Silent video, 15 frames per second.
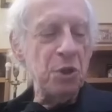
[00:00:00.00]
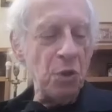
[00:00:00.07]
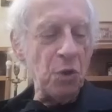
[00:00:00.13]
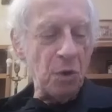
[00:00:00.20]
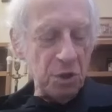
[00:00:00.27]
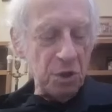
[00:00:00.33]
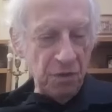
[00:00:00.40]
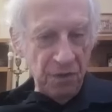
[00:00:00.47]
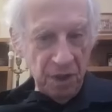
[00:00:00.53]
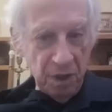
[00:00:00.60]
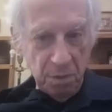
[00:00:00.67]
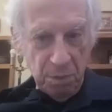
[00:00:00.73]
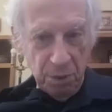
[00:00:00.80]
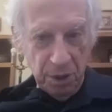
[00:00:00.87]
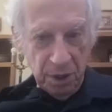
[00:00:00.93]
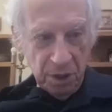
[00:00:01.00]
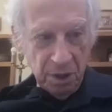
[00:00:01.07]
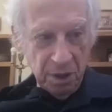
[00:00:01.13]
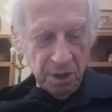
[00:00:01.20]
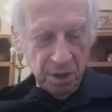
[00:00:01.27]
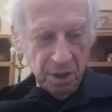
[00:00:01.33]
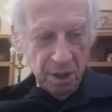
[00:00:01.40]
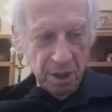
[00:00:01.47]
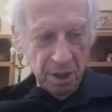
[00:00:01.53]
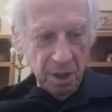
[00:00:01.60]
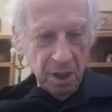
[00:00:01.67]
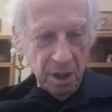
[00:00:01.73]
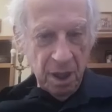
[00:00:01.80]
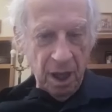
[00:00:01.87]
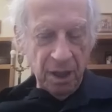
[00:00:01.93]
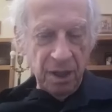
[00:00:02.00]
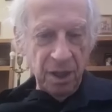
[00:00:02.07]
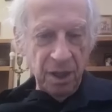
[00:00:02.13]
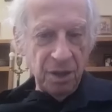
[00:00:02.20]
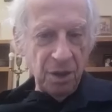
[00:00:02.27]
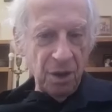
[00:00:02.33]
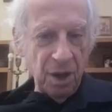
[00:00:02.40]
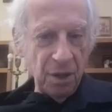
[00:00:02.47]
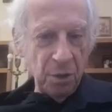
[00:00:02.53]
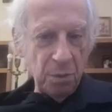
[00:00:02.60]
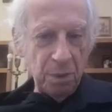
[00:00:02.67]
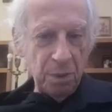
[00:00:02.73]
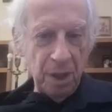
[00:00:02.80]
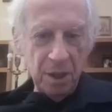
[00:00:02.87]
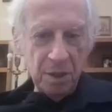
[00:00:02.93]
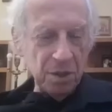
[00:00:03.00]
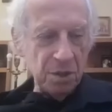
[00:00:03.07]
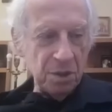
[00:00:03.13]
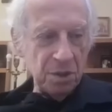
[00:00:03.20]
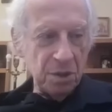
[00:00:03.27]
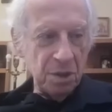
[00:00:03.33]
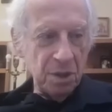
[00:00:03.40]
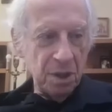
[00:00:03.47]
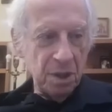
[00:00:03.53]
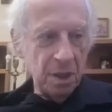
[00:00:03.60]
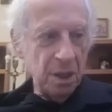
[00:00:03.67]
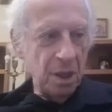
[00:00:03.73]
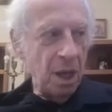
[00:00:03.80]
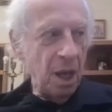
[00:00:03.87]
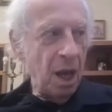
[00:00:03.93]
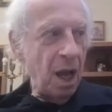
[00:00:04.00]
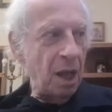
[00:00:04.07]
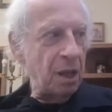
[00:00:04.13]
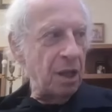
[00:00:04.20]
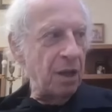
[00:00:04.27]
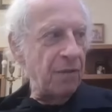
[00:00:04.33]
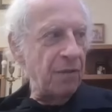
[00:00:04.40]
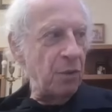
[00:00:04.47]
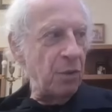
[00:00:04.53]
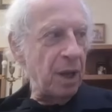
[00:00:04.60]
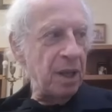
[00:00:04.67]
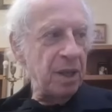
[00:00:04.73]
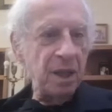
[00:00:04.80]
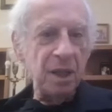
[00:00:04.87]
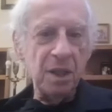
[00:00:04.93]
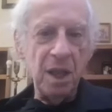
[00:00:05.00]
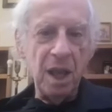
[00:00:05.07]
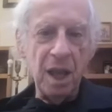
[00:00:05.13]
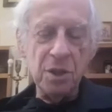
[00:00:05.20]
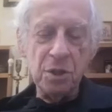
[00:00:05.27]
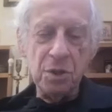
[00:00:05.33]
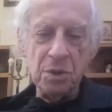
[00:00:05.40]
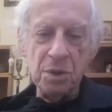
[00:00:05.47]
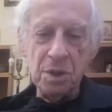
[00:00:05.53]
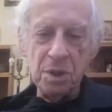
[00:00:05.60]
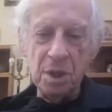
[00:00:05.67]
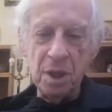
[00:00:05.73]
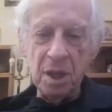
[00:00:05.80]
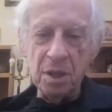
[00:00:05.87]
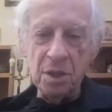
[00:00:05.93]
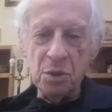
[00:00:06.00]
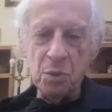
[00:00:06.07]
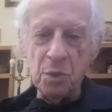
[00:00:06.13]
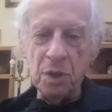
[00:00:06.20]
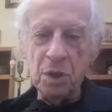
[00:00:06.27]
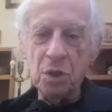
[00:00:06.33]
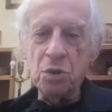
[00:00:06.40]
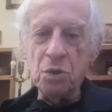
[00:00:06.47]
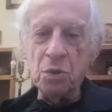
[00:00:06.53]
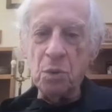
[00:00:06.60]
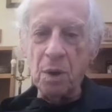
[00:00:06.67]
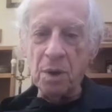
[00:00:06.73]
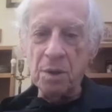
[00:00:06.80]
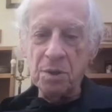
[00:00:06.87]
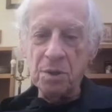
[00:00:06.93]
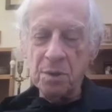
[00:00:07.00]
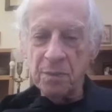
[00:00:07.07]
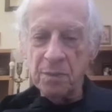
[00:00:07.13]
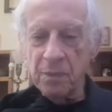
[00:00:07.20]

source of input. I think there are other places. I'll give you what I think the answer is is with two words.